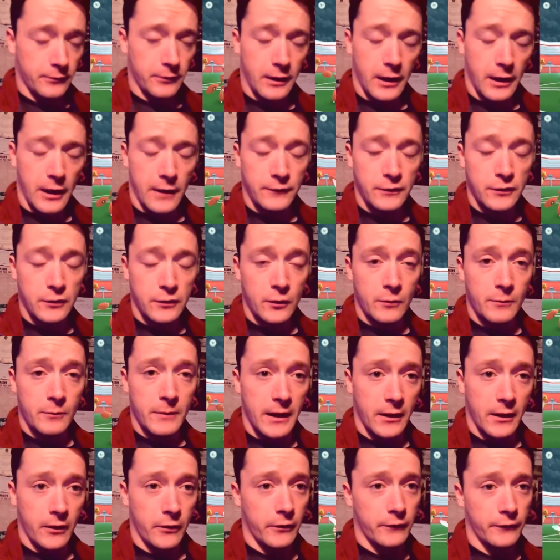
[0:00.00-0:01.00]
I have to do a
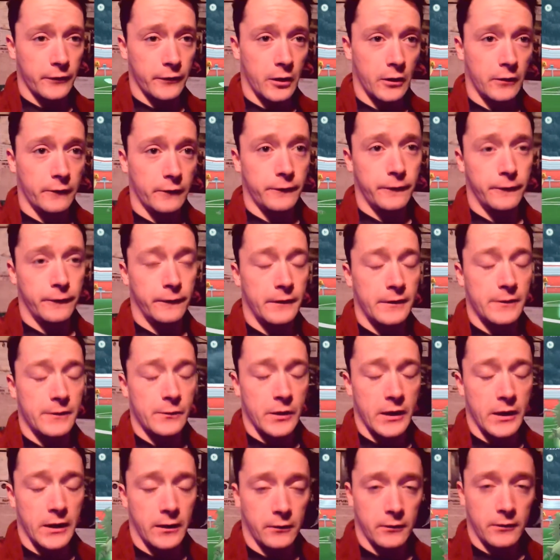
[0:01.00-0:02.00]
Mega Evolve as
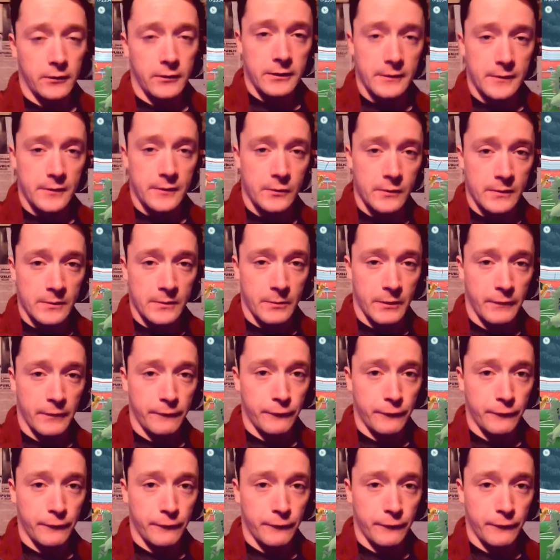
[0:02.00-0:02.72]
well. As soon as my